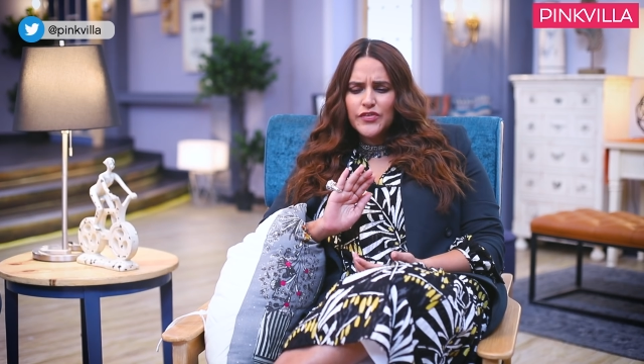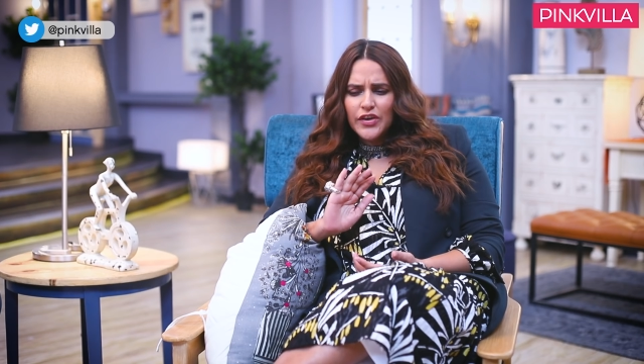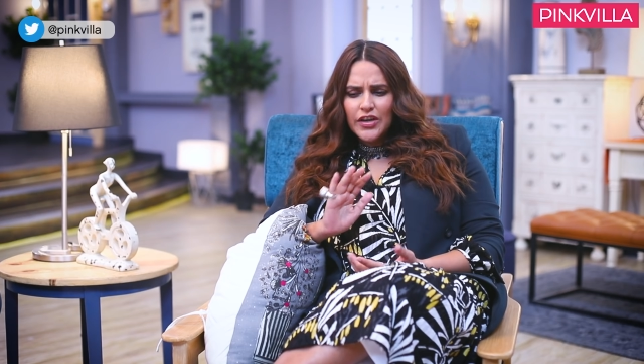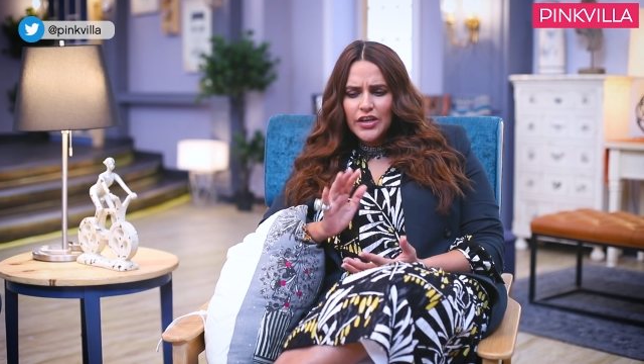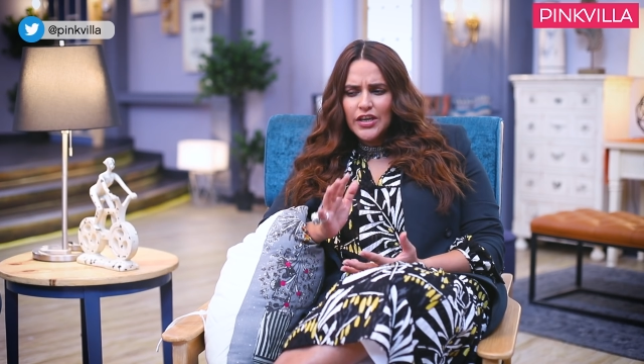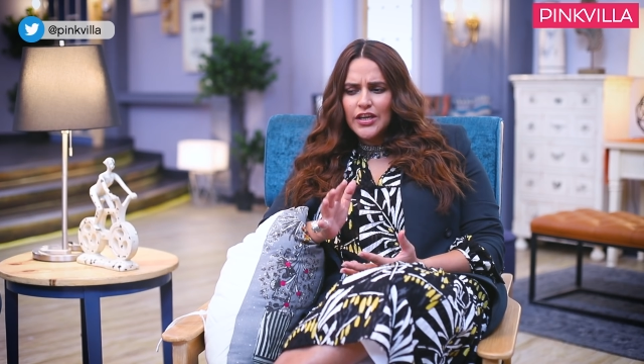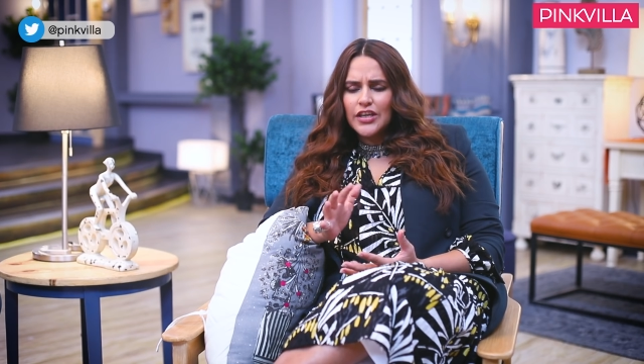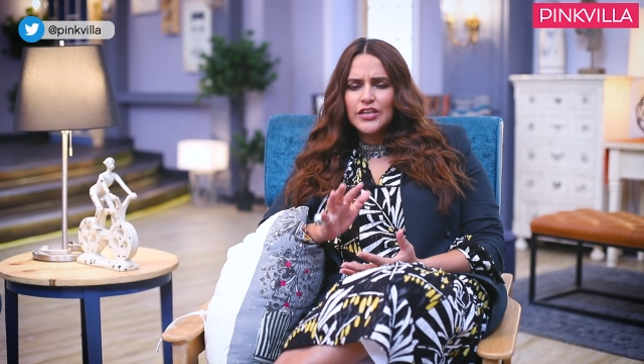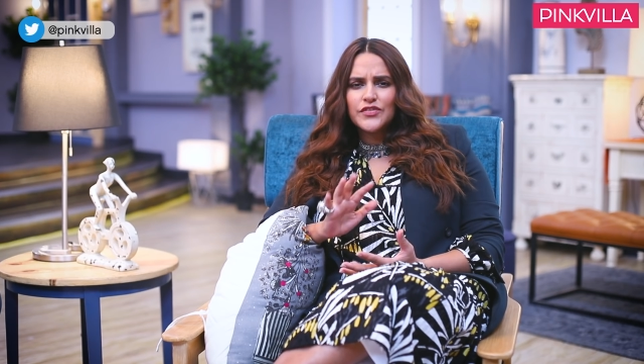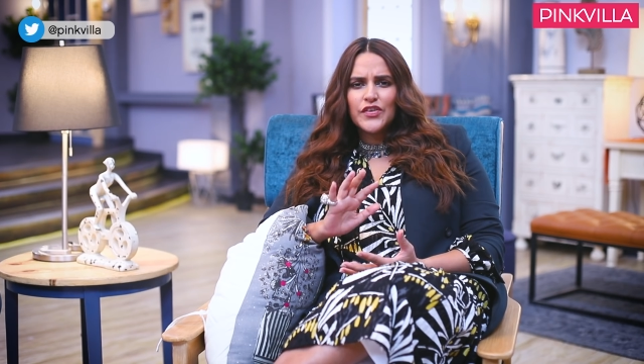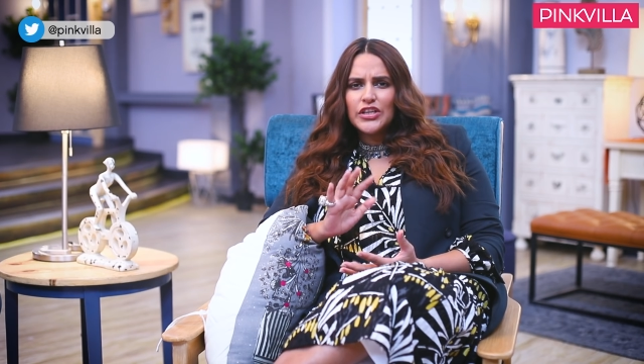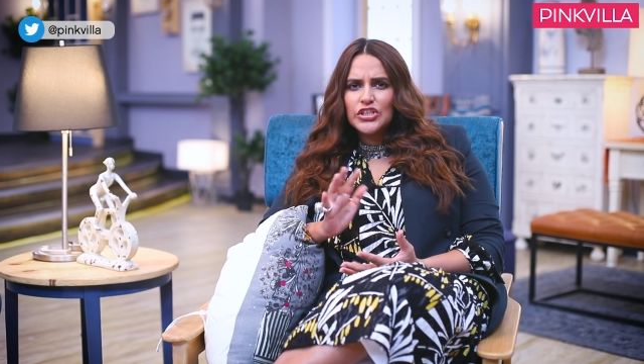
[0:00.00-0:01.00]
very
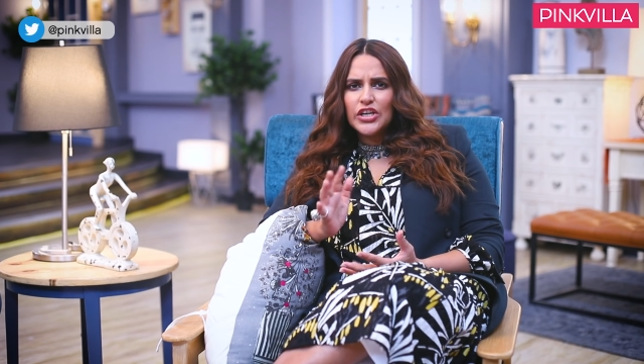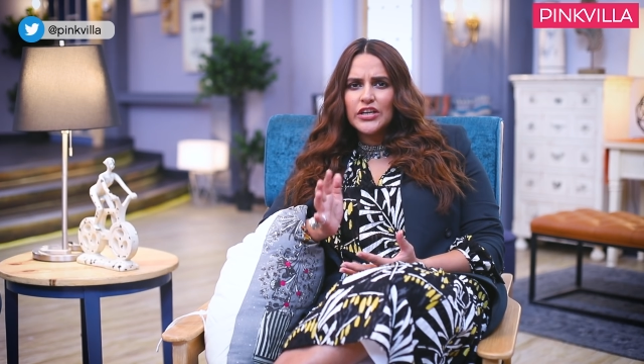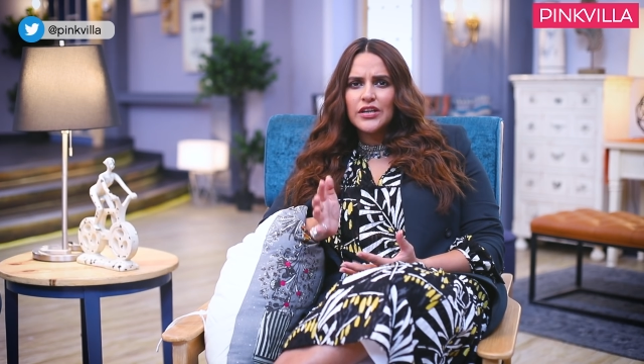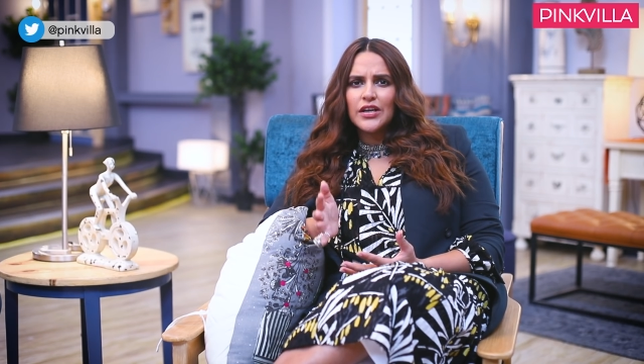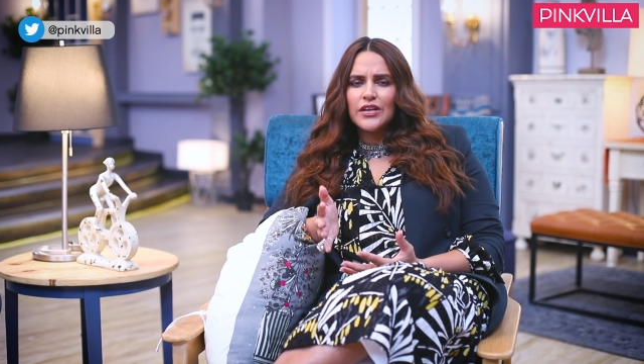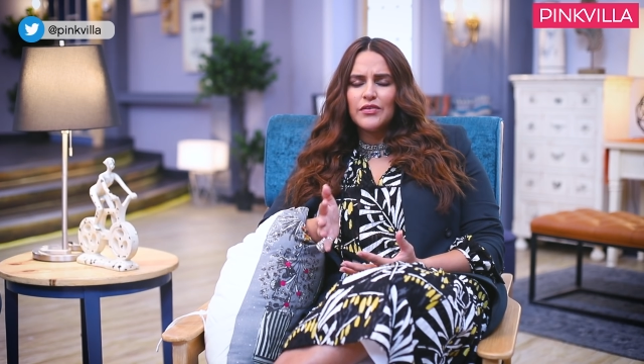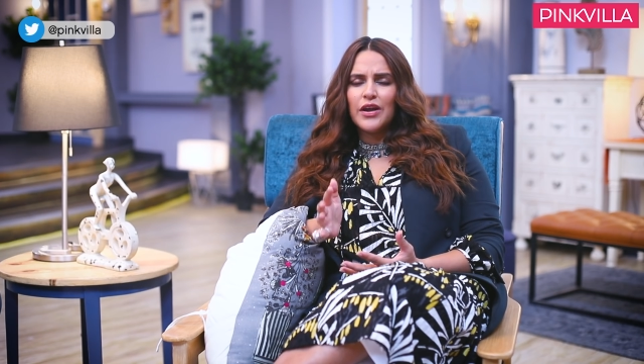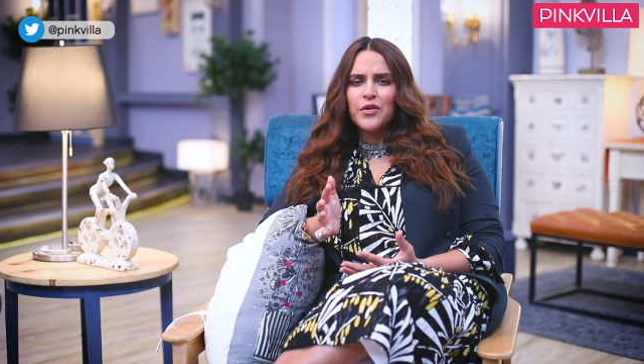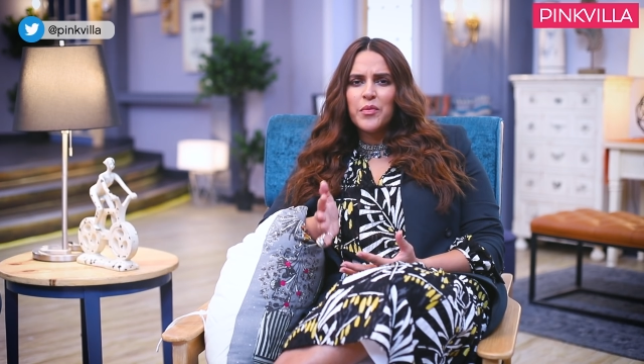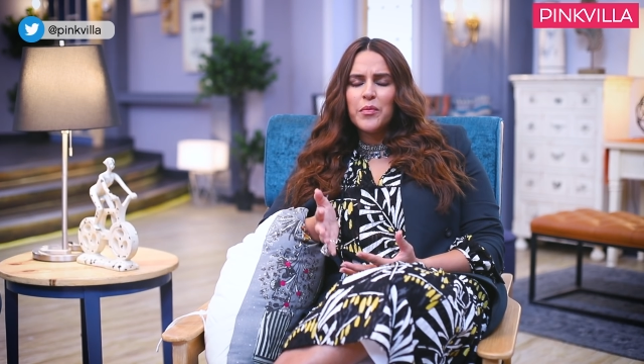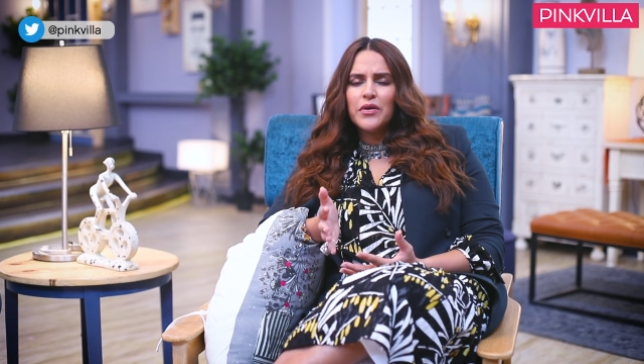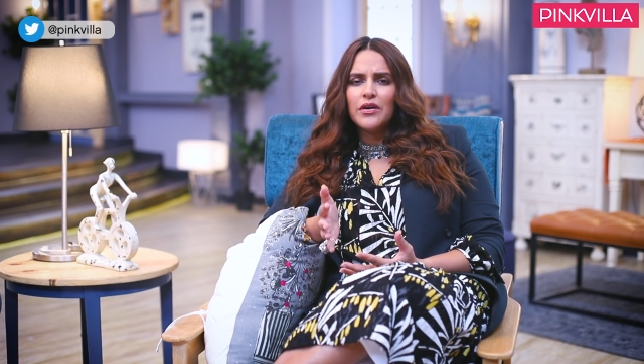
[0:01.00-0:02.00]
he's very gentle. I
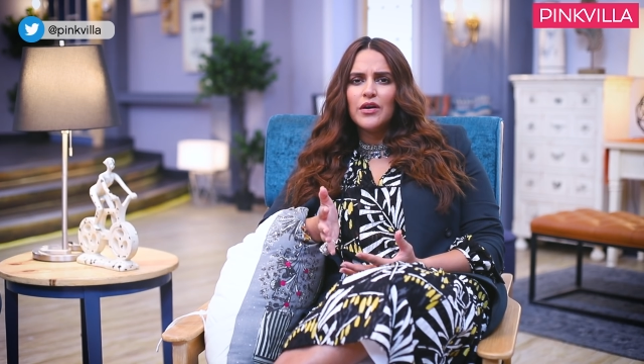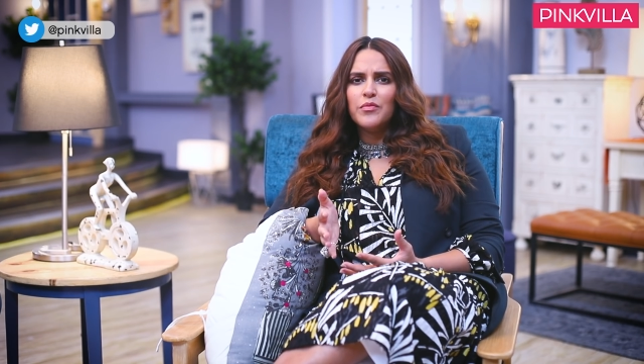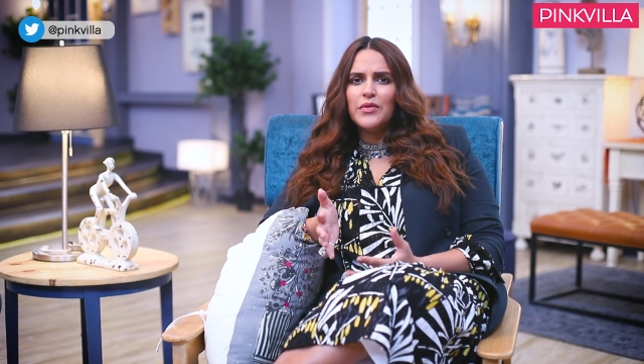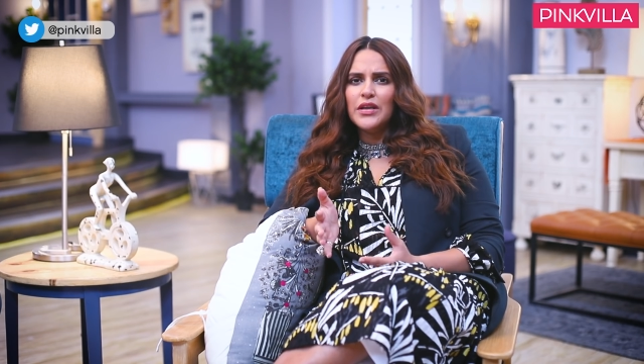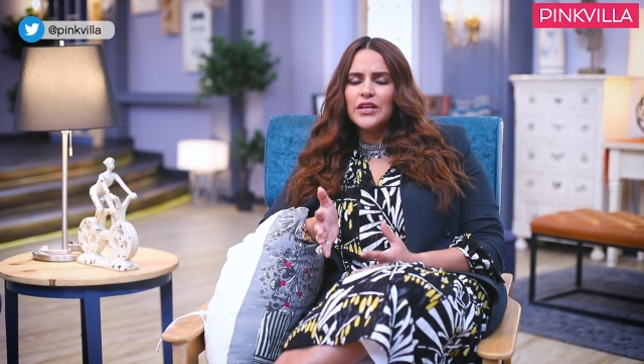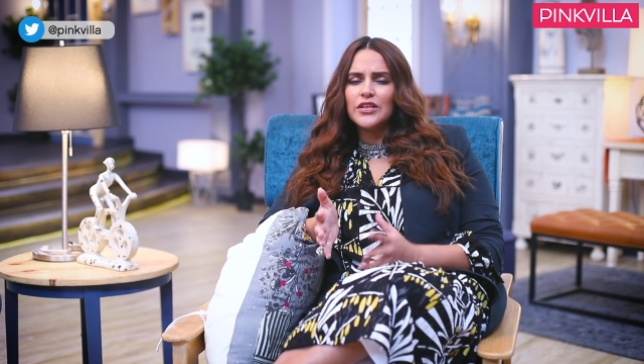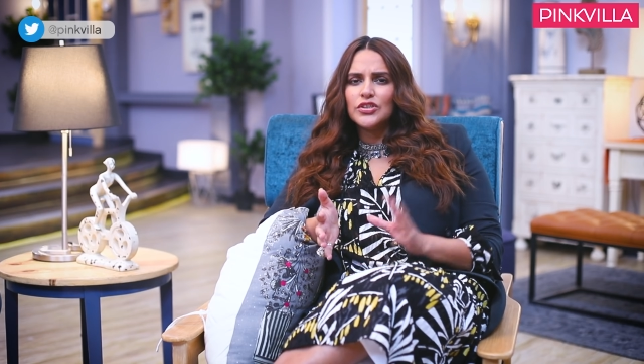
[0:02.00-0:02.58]
remember her being